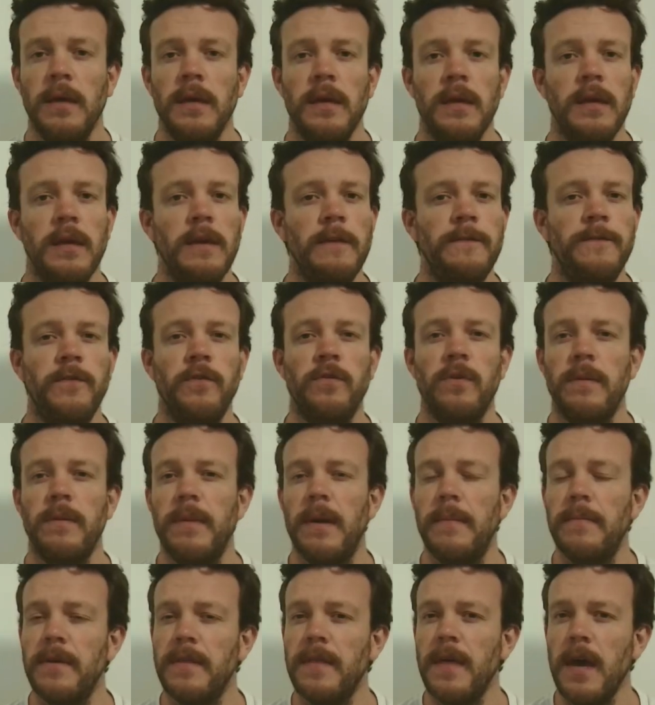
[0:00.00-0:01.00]
If you
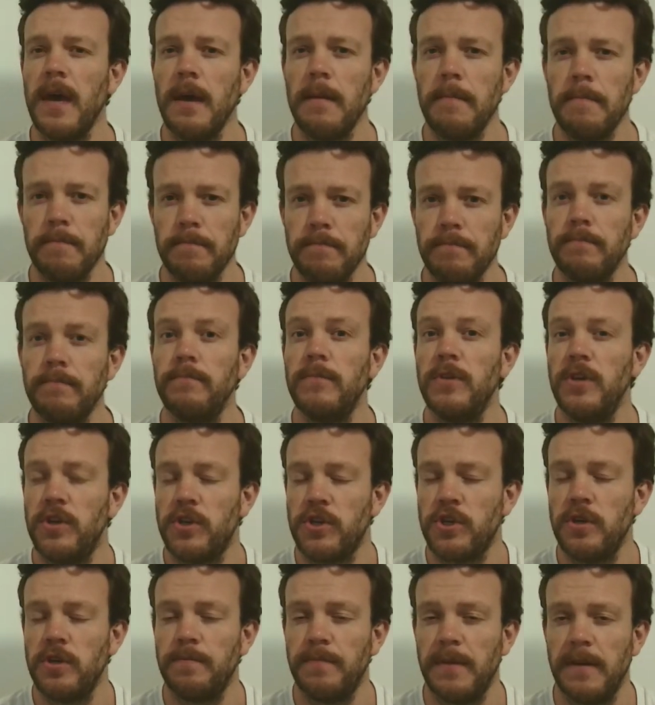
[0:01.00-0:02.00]
remember that, you
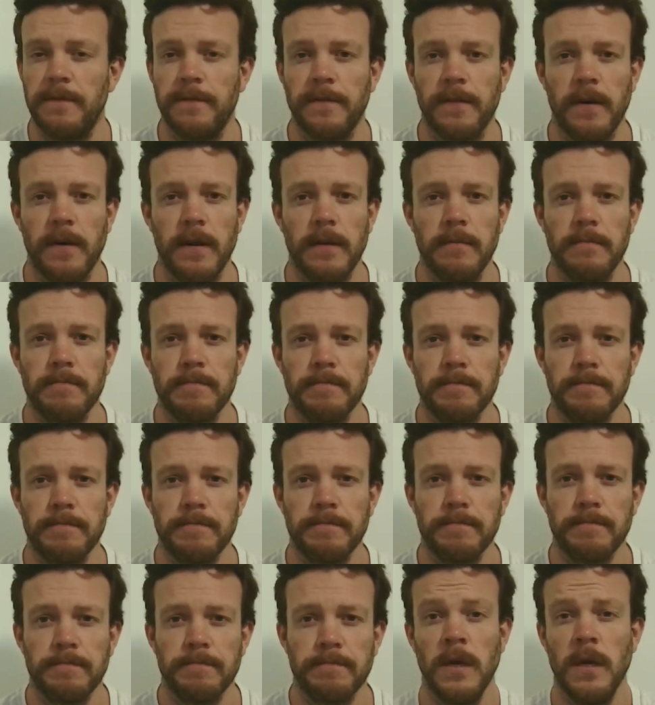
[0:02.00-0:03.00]
should be fine.
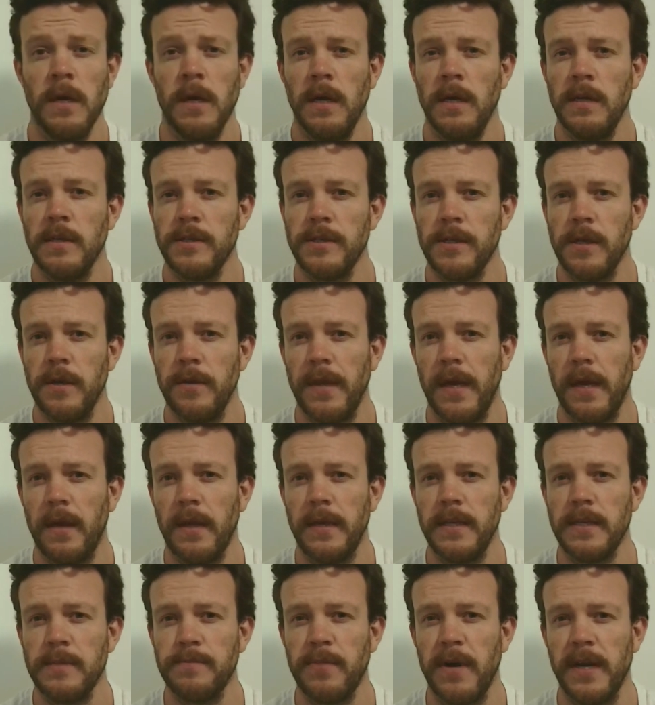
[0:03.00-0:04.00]
So now
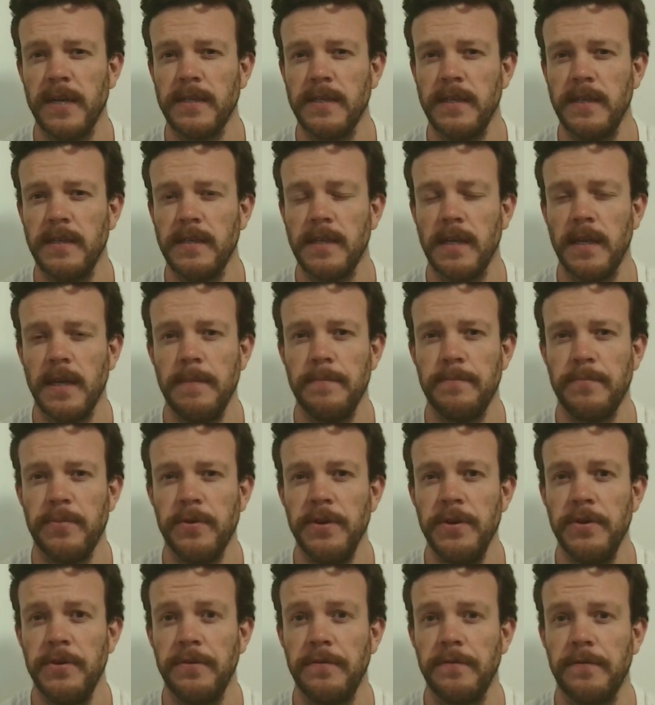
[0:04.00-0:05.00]
let's practice and
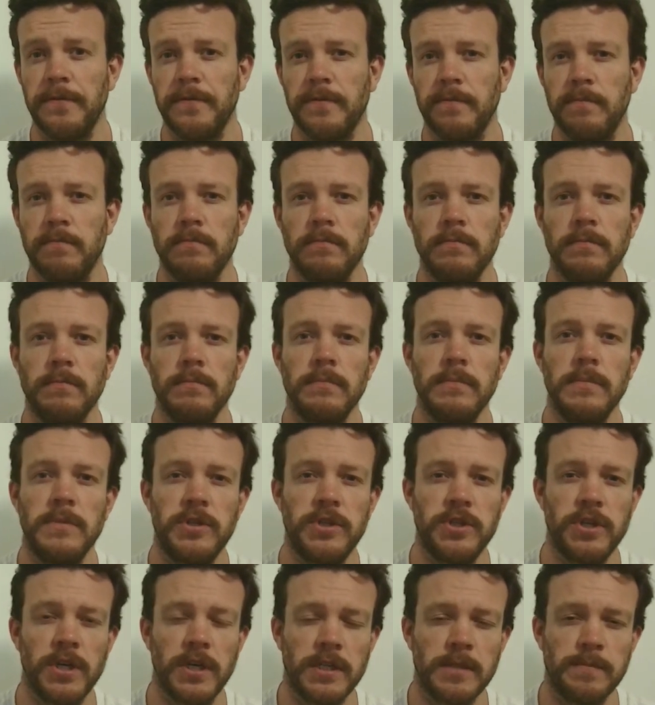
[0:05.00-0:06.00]
improve.
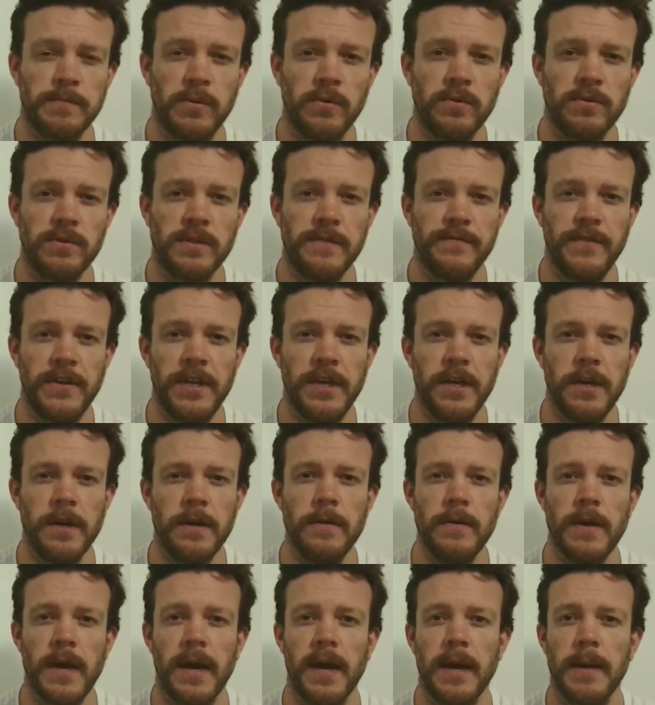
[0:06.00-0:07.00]
Just pause the video
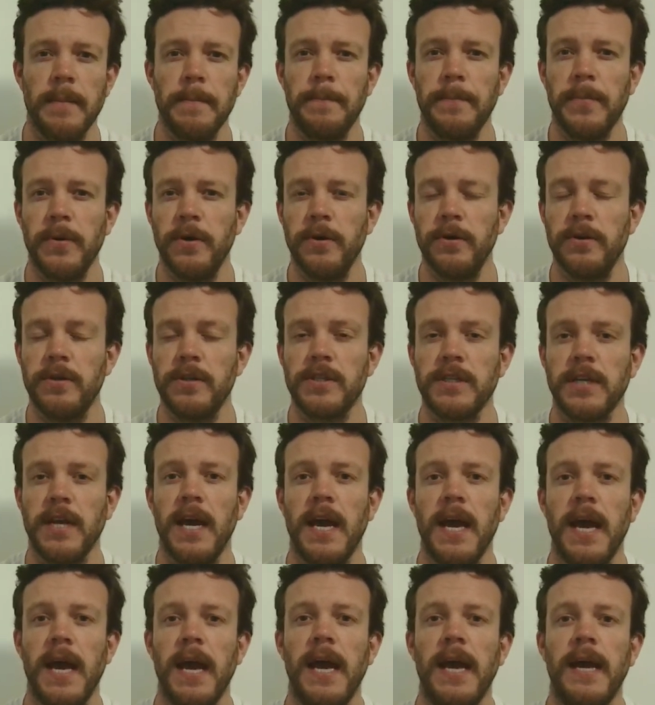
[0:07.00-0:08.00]
and put
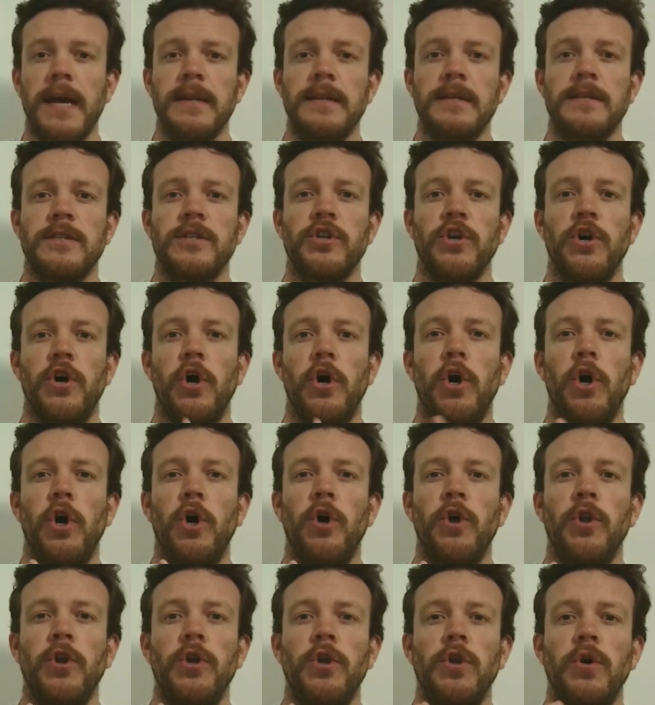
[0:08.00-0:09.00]
at,
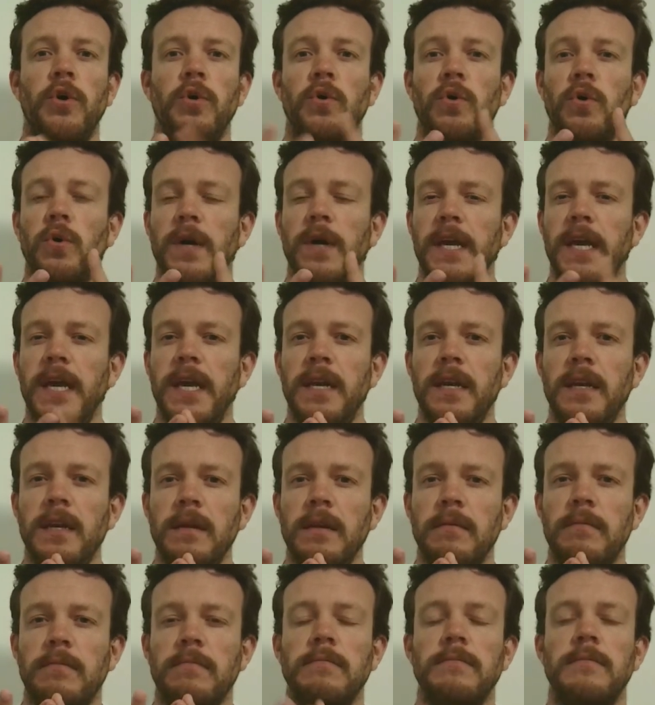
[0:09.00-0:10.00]
on or in
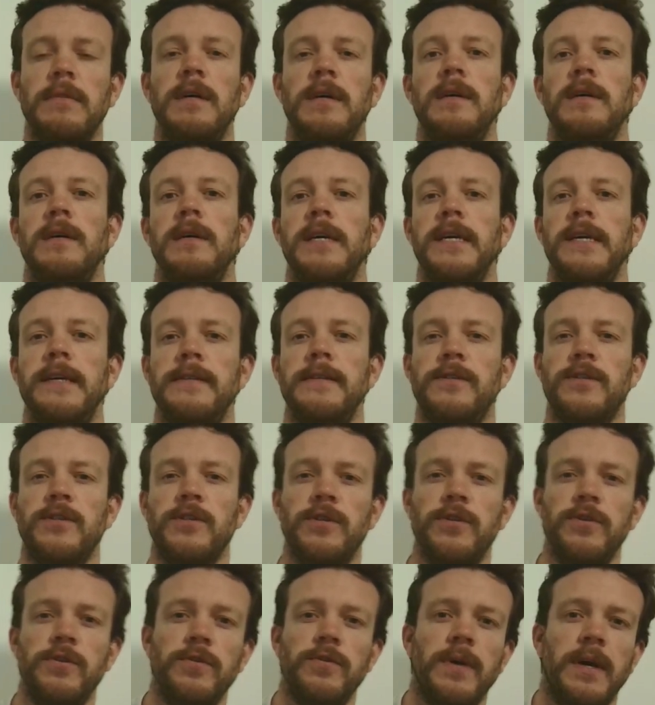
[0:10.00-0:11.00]

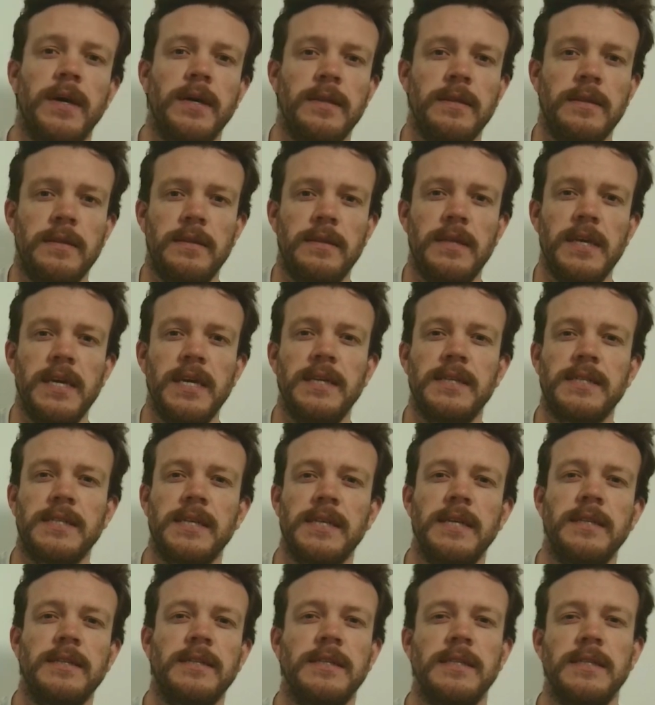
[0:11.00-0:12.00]
into these
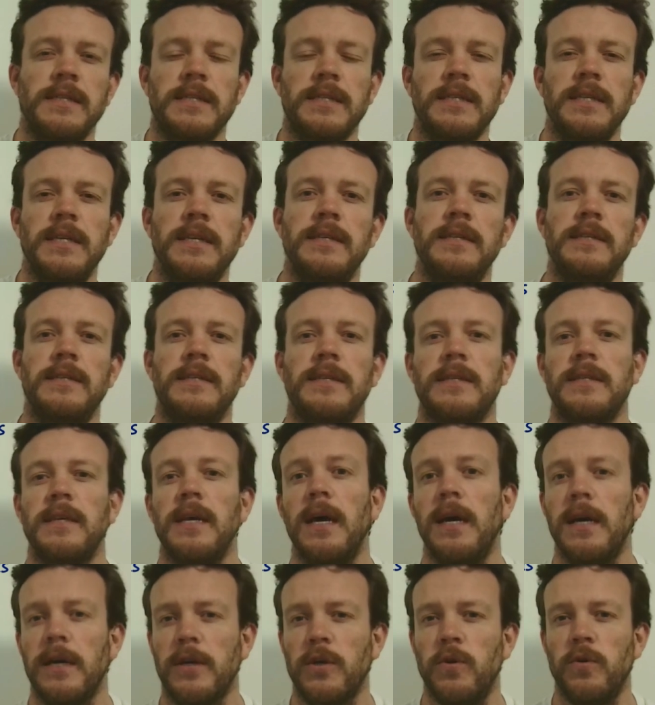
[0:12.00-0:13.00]
sentences
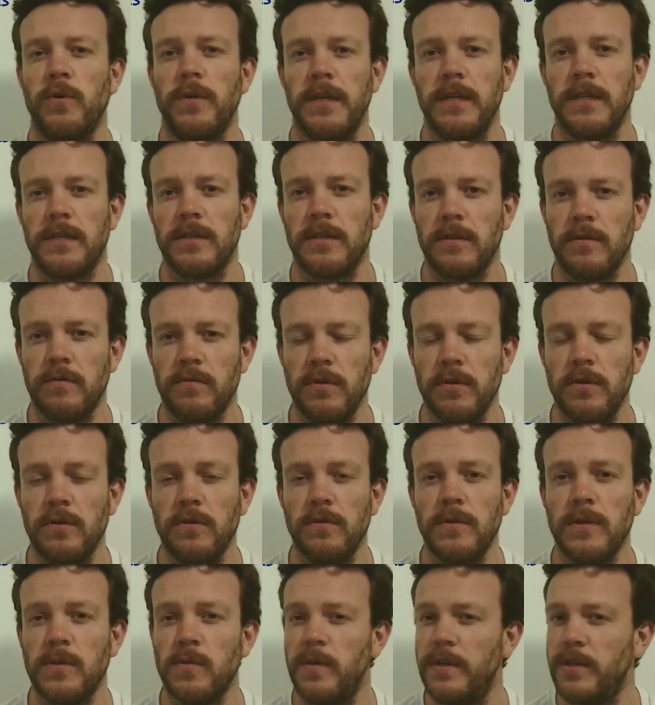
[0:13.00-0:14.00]
according to the
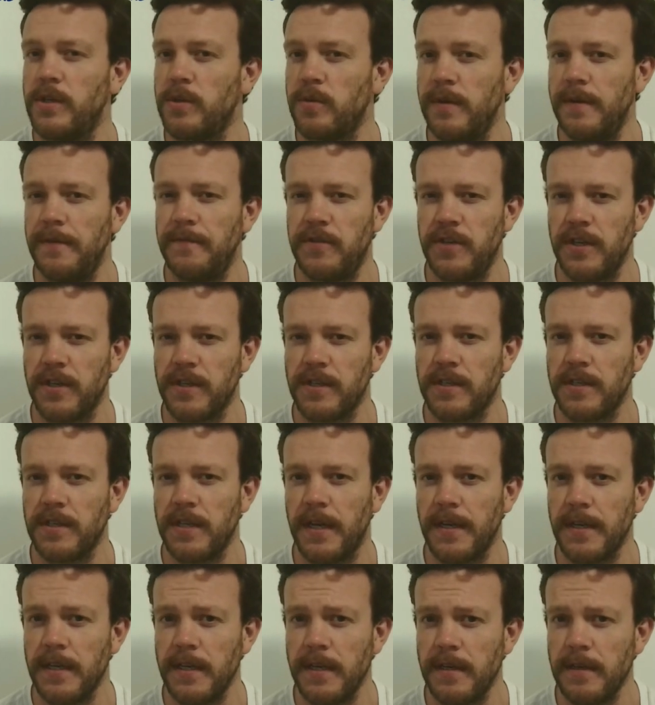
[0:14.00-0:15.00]
rules which we've just
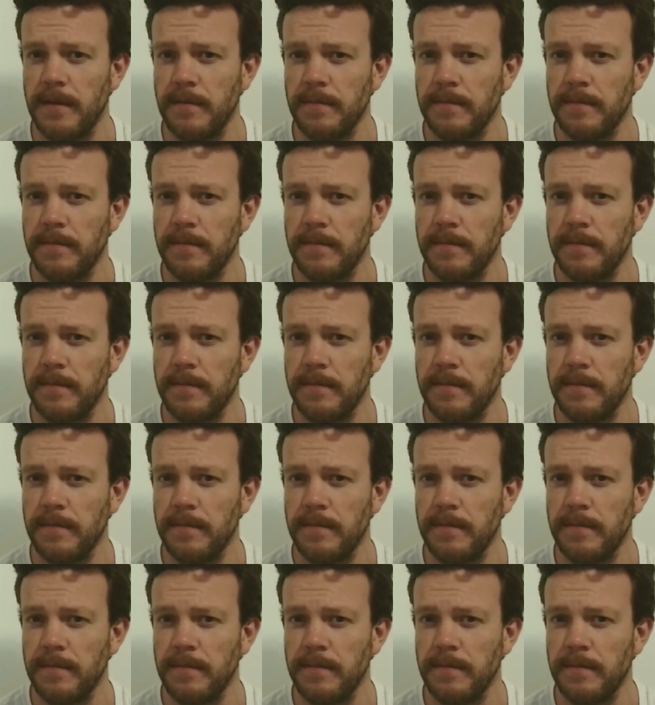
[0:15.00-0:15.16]
studied.